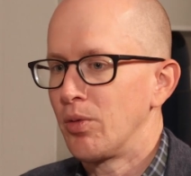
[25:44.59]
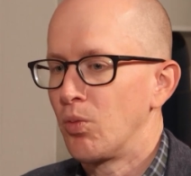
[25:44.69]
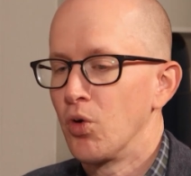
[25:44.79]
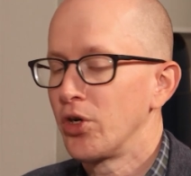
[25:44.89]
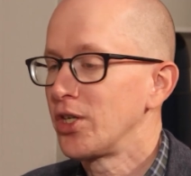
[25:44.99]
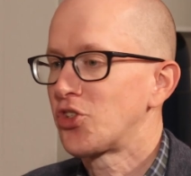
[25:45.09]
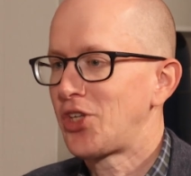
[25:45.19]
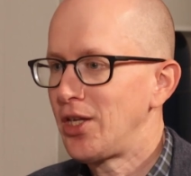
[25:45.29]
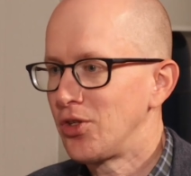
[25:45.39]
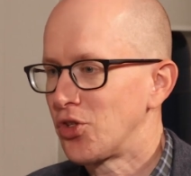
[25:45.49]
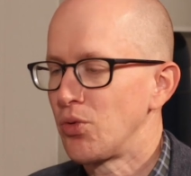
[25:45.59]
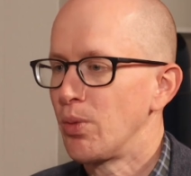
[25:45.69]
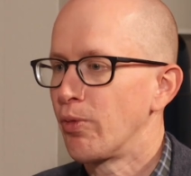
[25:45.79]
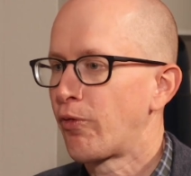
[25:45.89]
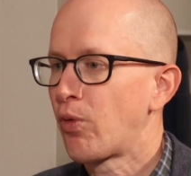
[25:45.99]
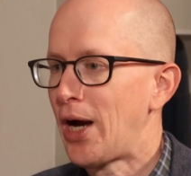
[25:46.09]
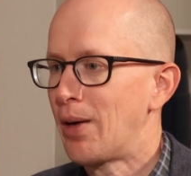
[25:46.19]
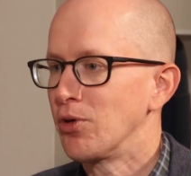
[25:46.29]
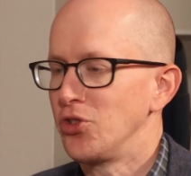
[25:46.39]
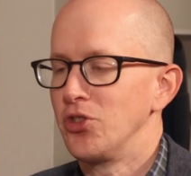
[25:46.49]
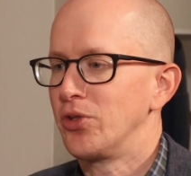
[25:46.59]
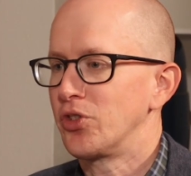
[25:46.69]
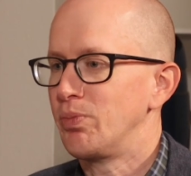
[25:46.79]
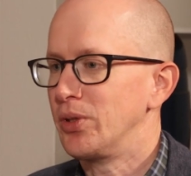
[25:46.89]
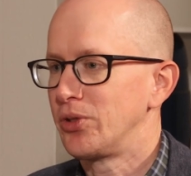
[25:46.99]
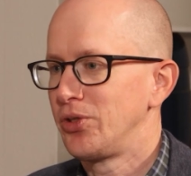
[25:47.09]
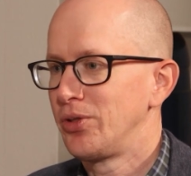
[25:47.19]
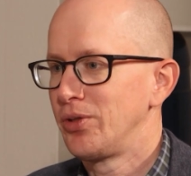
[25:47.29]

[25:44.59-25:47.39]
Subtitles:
We're going to stay in this room for 4 hours until it's built.